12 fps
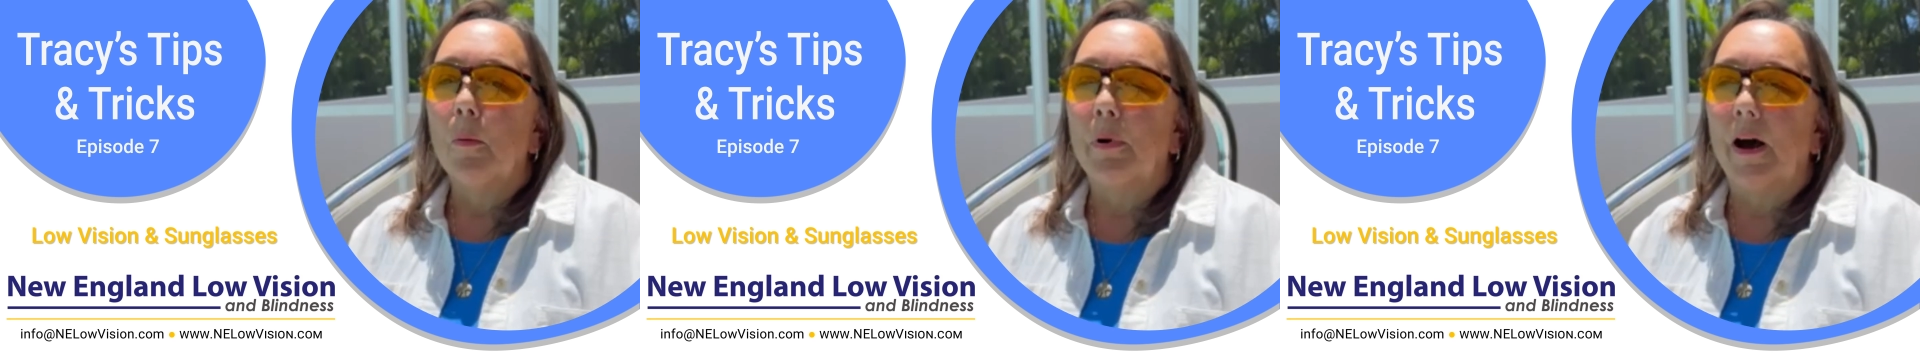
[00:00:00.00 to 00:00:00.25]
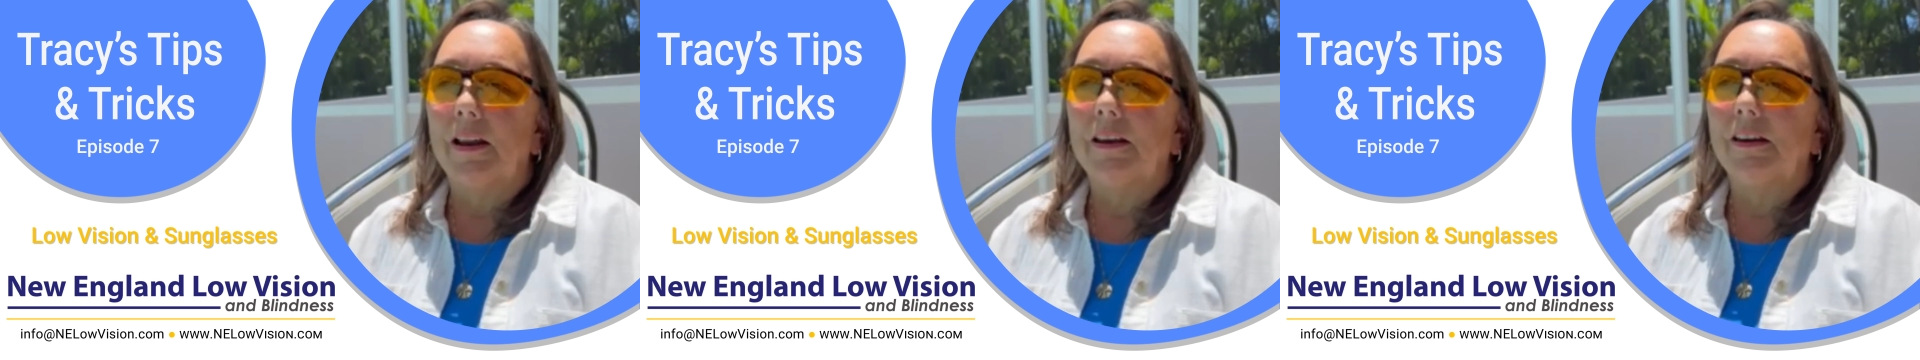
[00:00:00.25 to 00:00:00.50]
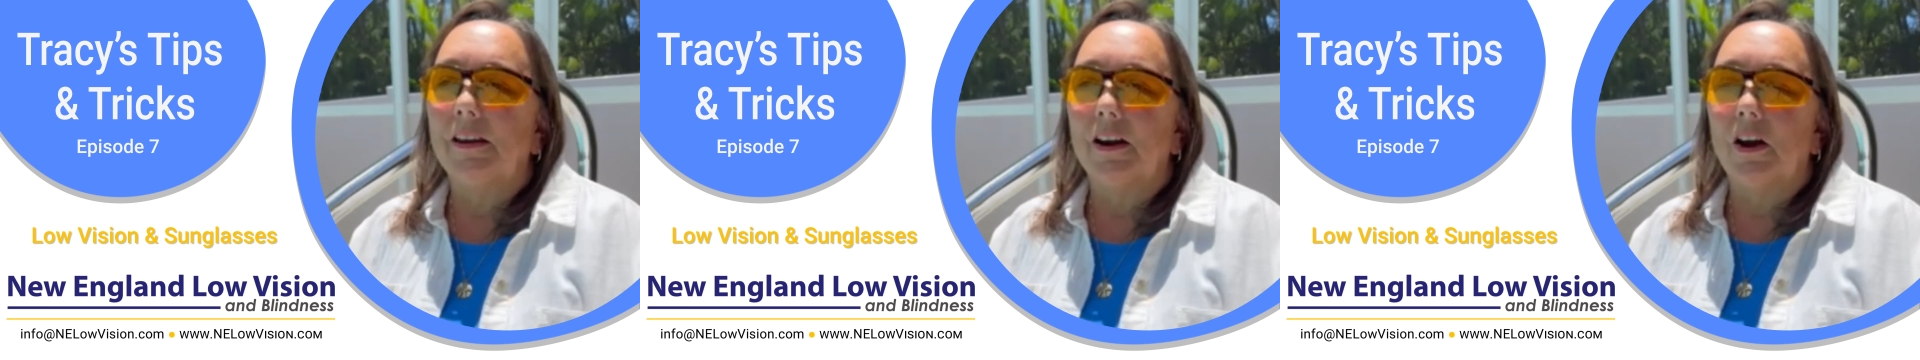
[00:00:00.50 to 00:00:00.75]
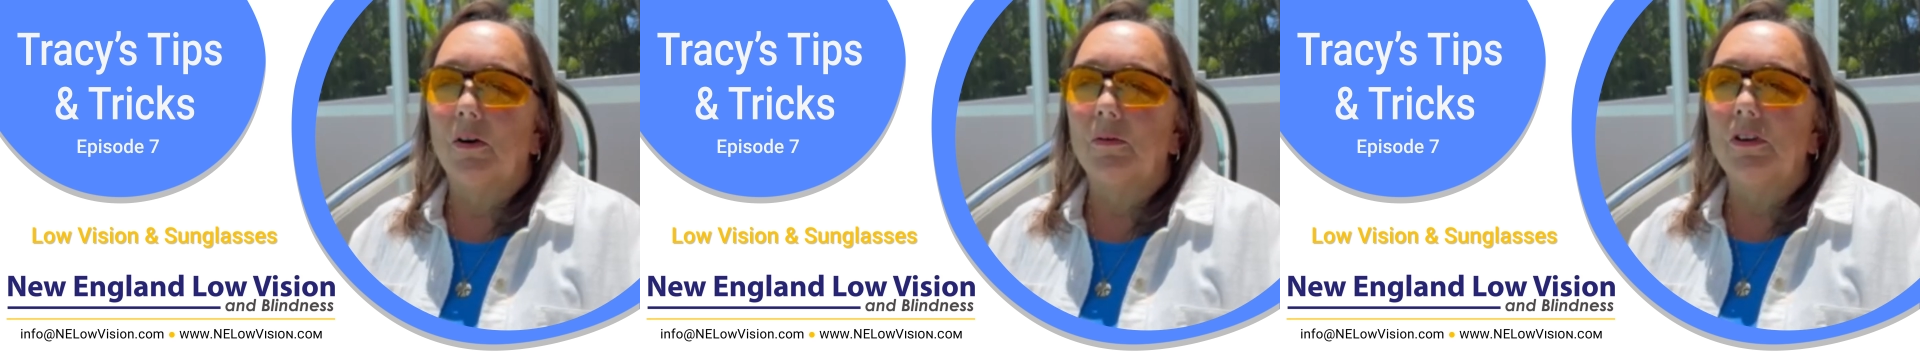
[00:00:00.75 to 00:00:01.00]
But, you
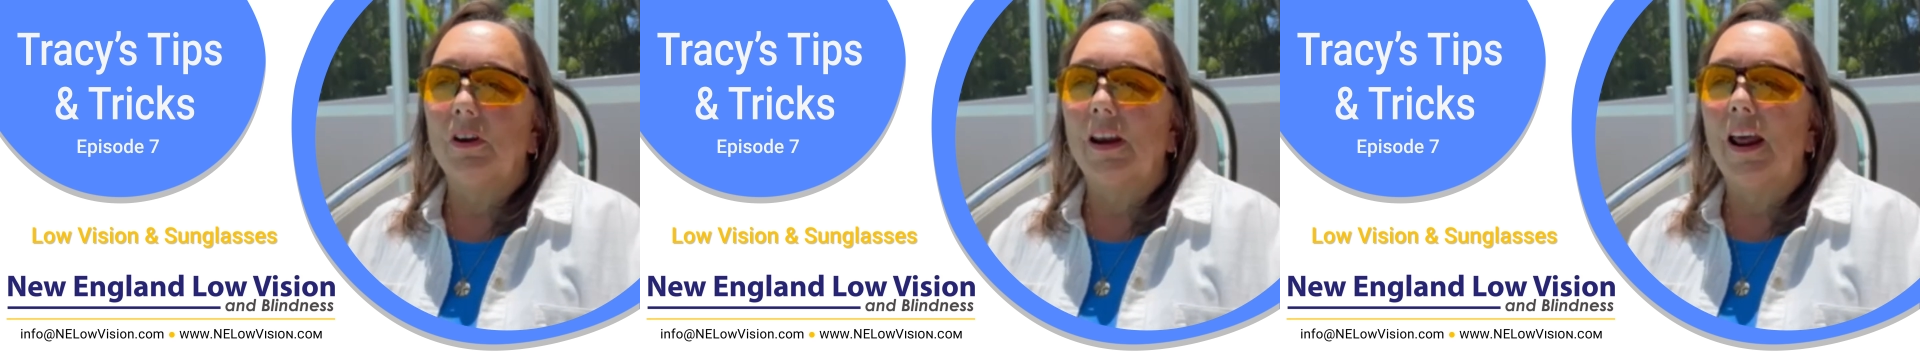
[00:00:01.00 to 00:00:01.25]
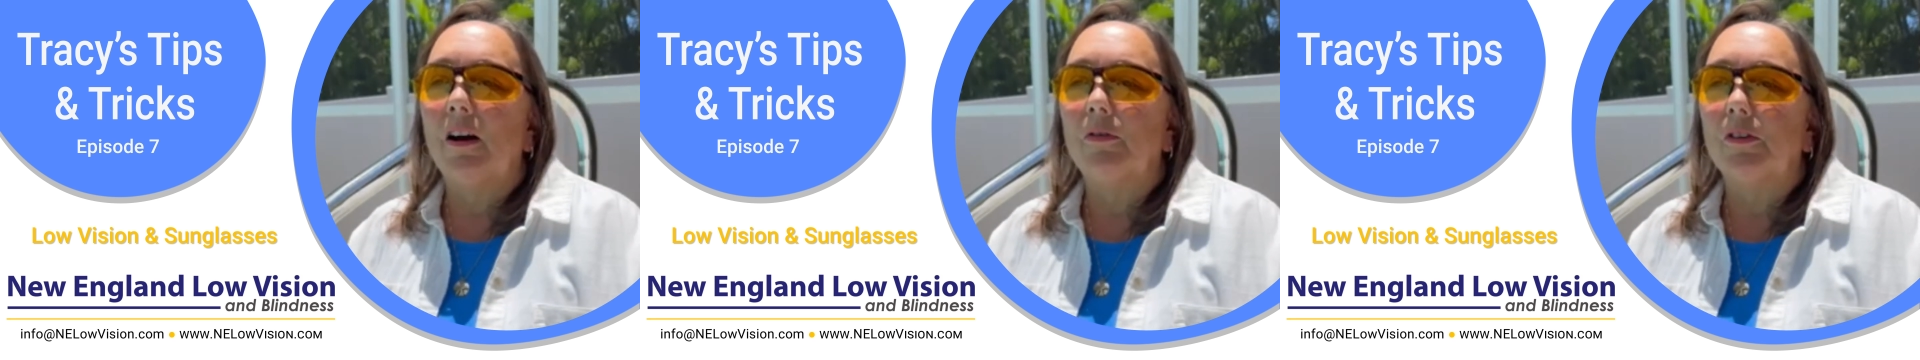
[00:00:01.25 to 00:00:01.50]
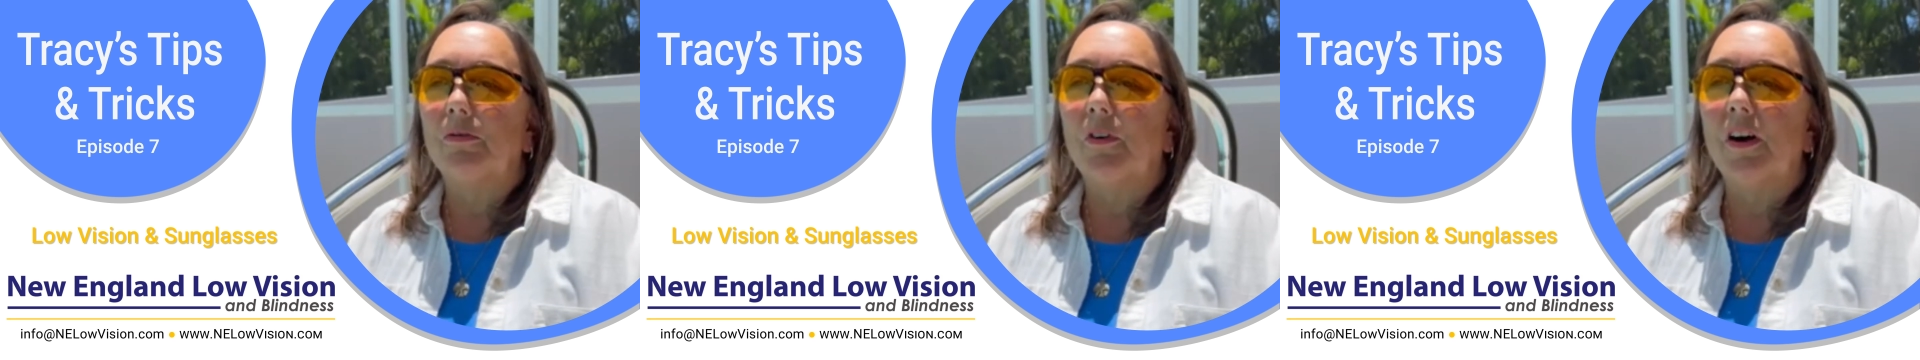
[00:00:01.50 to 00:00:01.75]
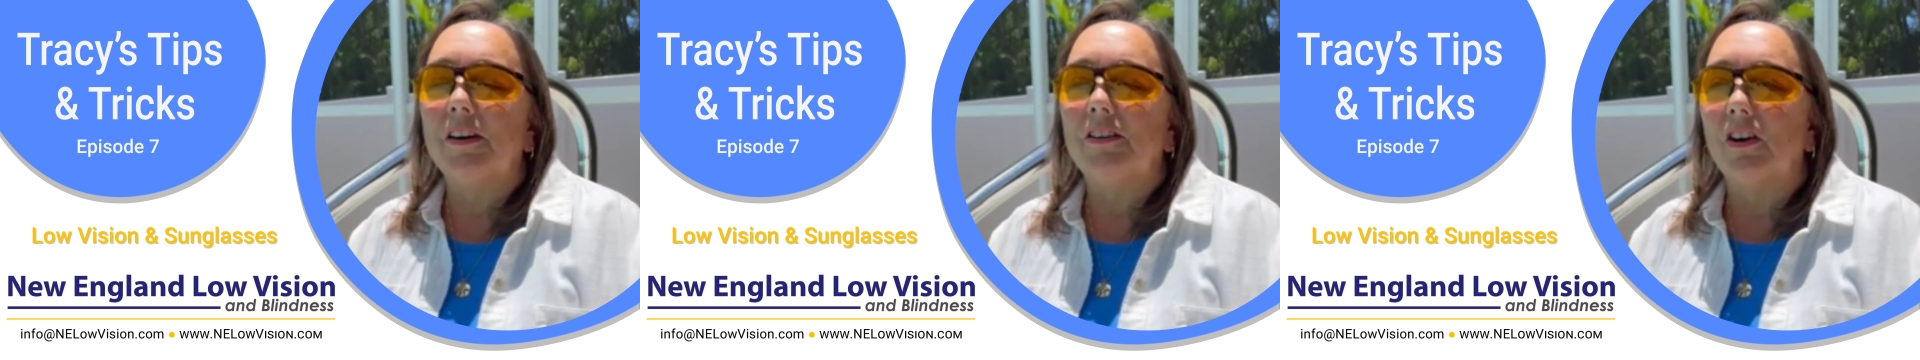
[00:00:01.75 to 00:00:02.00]
know, you can have the
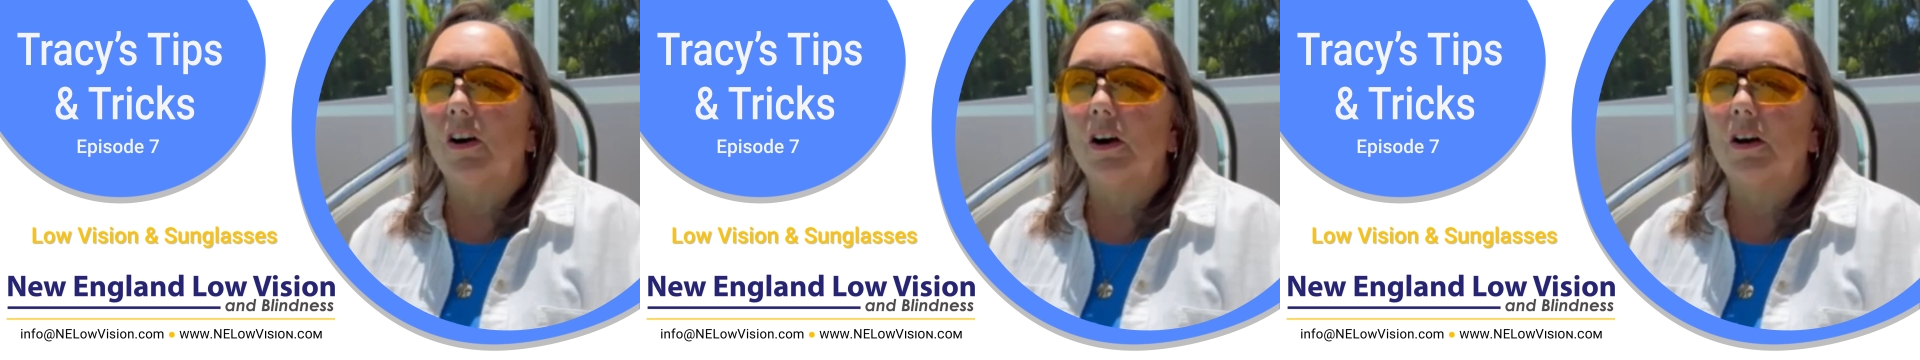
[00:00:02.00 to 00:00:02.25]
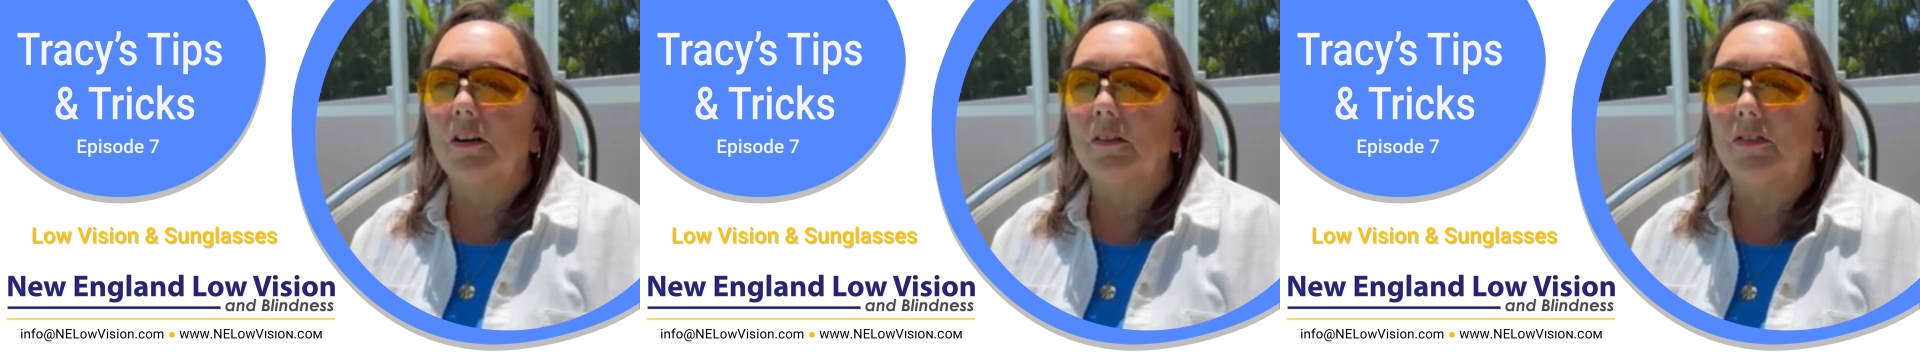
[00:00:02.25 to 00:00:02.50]
fun, dark,